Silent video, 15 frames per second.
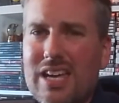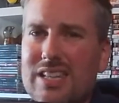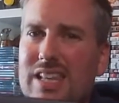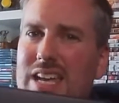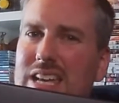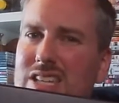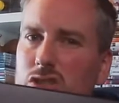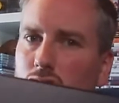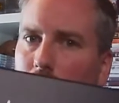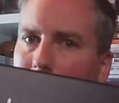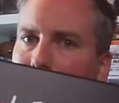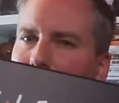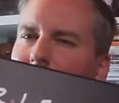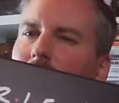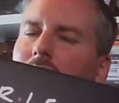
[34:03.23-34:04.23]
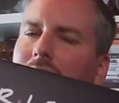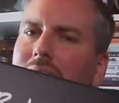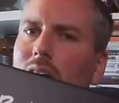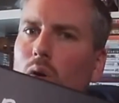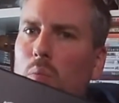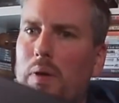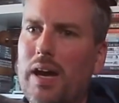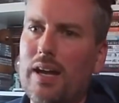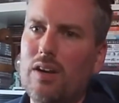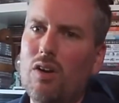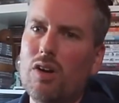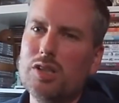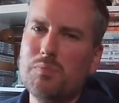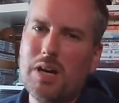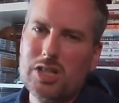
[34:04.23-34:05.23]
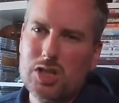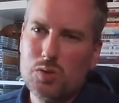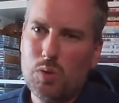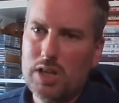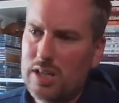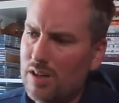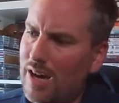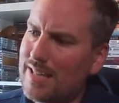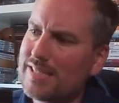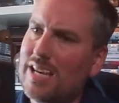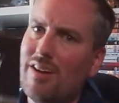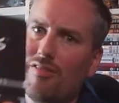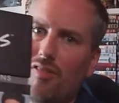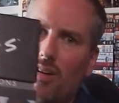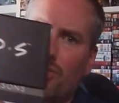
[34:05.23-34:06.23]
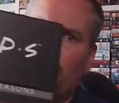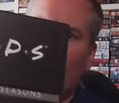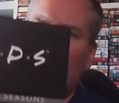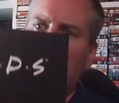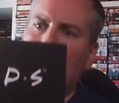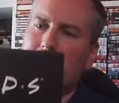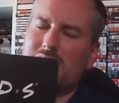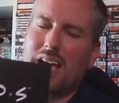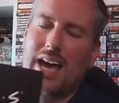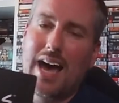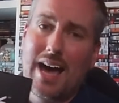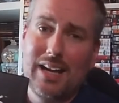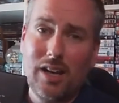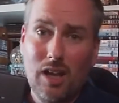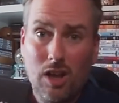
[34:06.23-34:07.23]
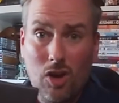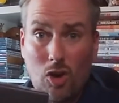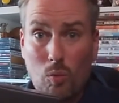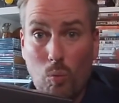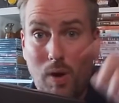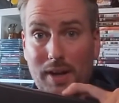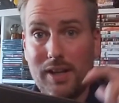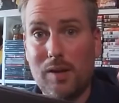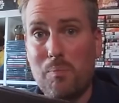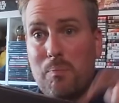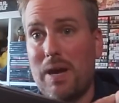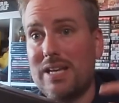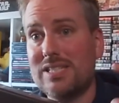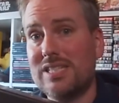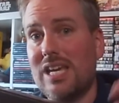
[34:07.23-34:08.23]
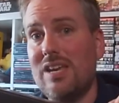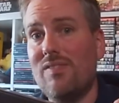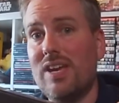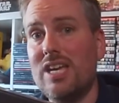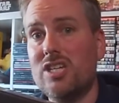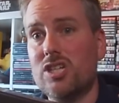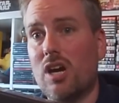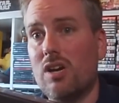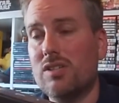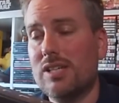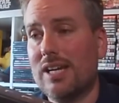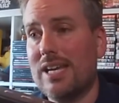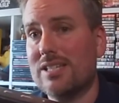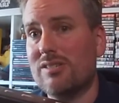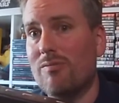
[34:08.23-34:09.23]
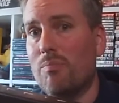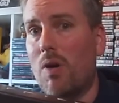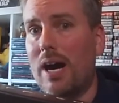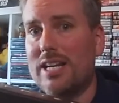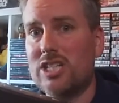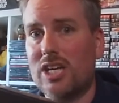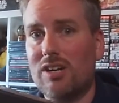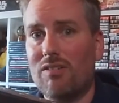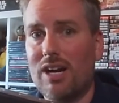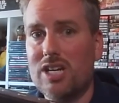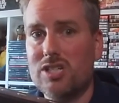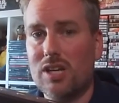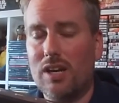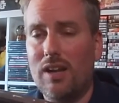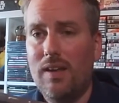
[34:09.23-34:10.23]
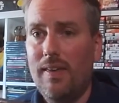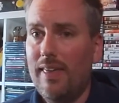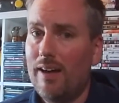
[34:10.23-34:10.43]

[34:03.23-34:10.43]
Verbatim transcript: these trade in for a little bit, not as much as what you'd like to get for a full box set, and one of the best TV shows, I guess, of my generation.